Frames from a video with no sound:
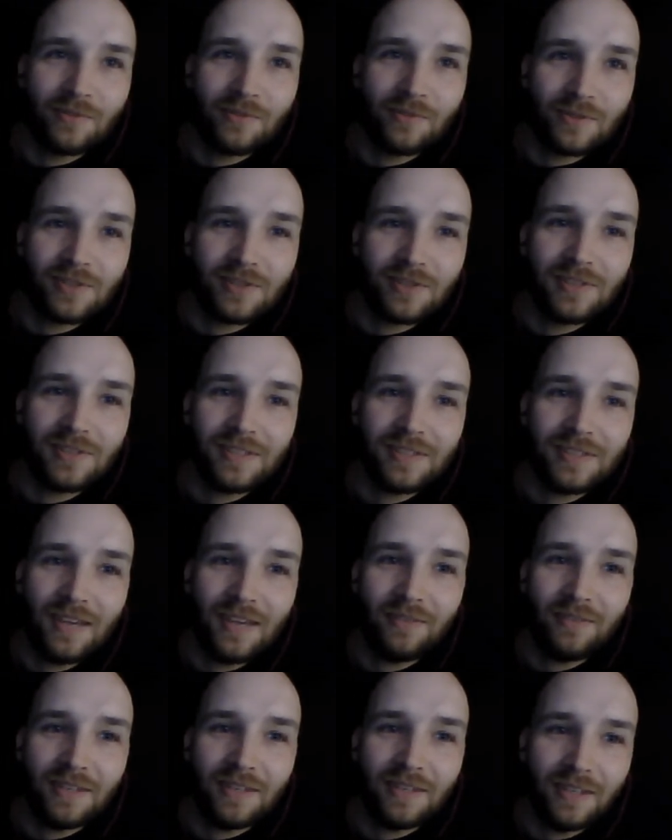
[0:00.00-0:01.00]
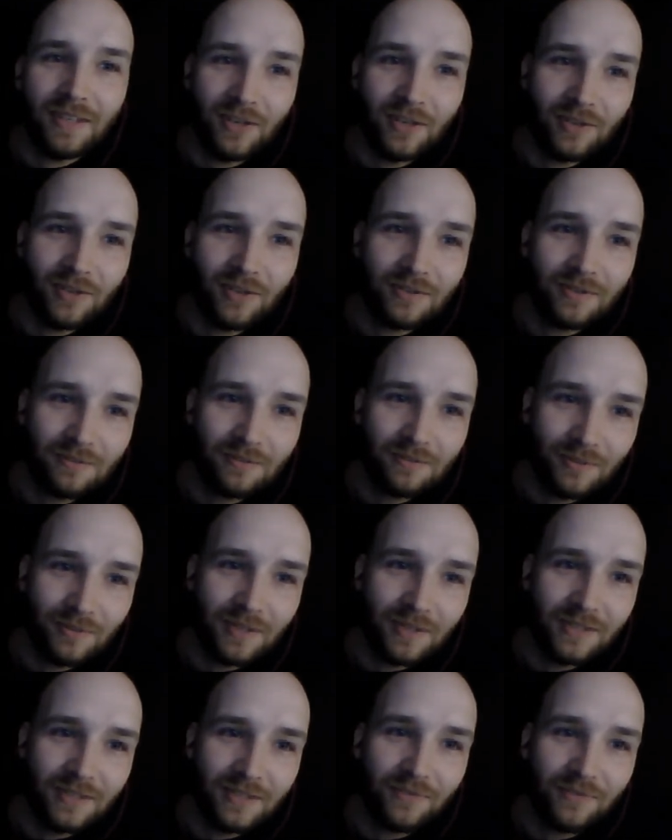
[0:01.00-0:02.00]
for 70 years
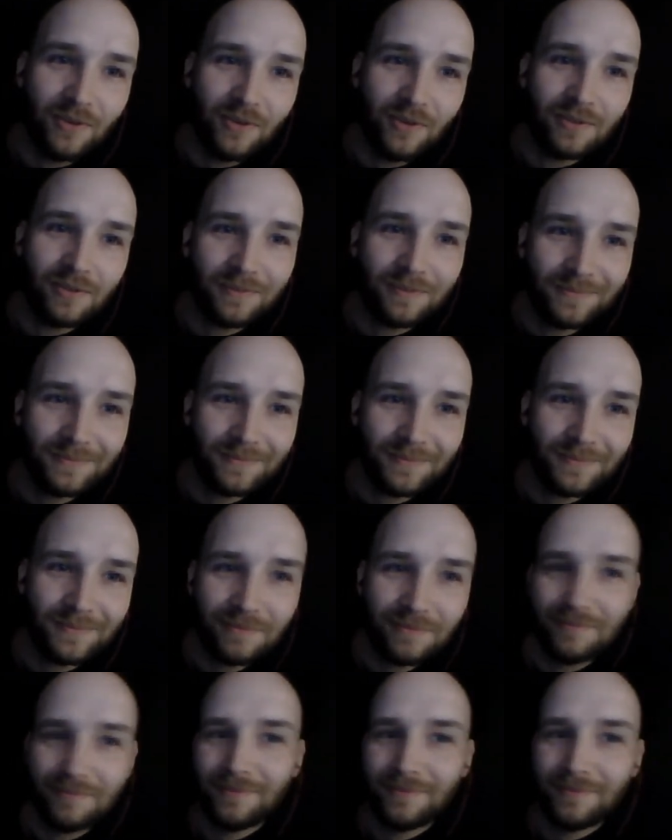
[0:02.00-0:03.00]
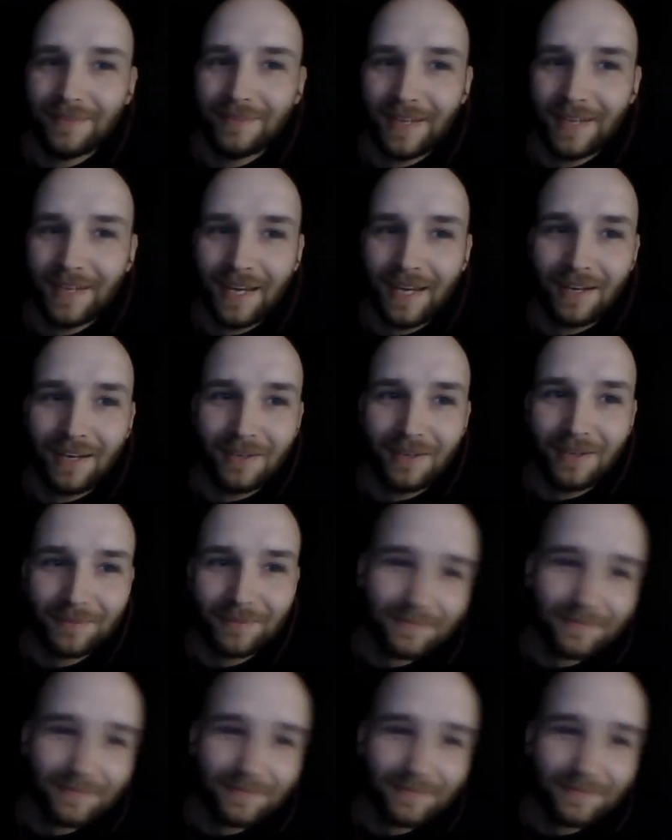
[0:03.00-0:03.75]
with these folks. Get out of here.